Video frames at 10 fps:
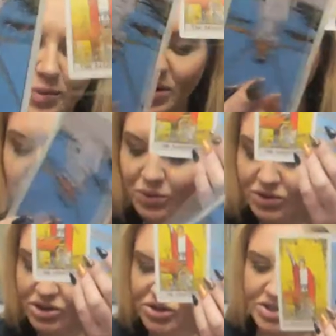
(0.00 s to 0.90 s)
but it's
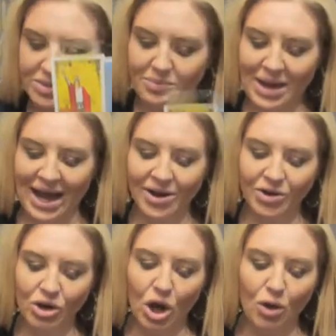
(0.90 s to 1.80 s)
really just a
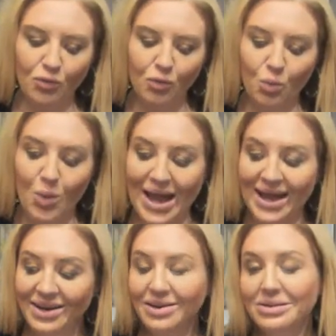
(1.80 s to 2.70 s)
matter of
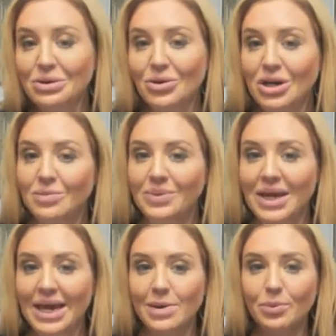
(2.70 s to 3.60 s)
when they're going to be
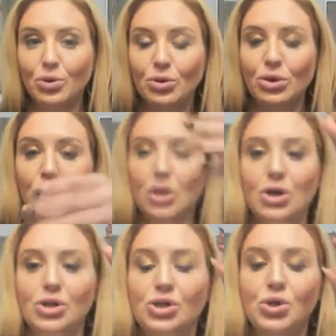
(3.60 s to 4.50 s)
able
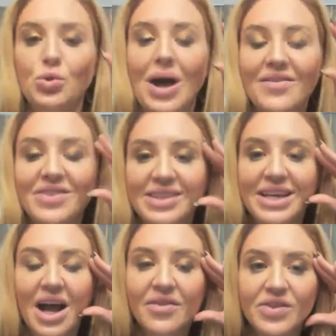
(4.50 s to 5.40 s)
to. I've
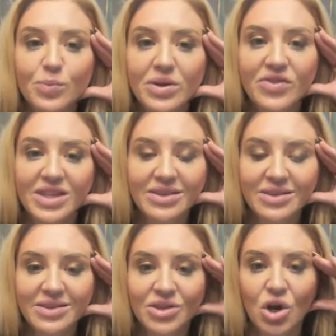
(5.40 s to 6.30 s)
seen, I've, we've seen
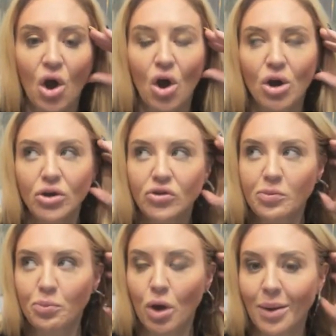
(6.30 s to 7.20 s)
this in the cards.
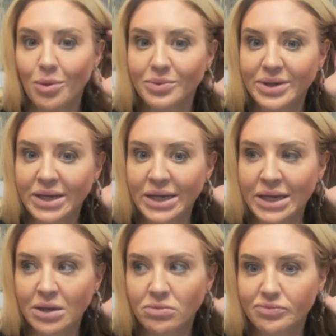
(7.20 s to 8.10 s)

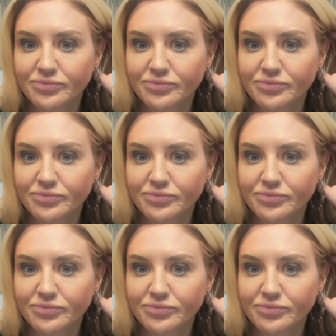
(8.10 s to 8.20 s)
Probably,